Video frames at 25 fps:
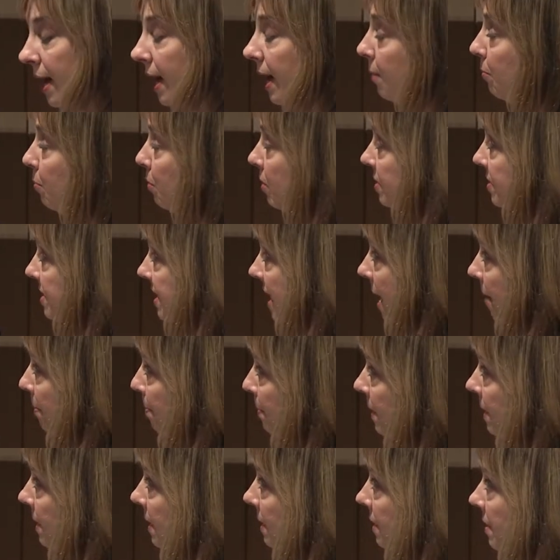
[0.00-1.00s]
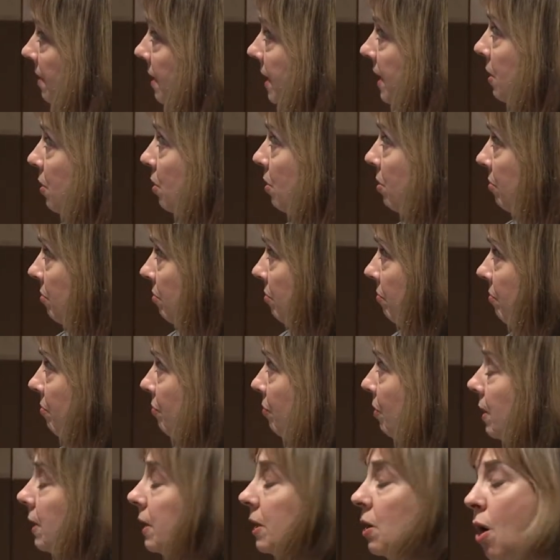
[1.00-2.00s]
And what's happened in, in
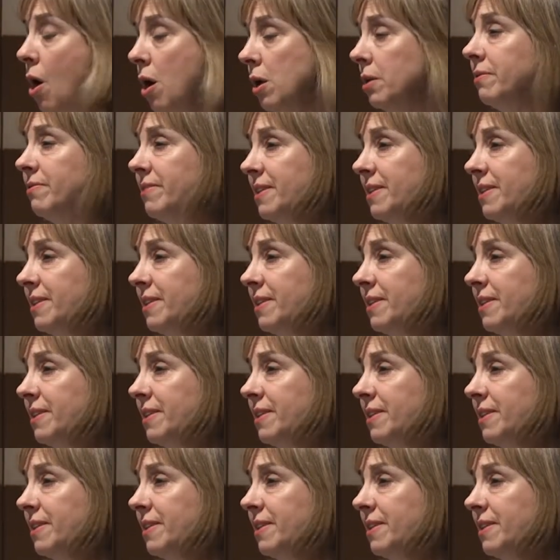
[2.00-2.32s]
really all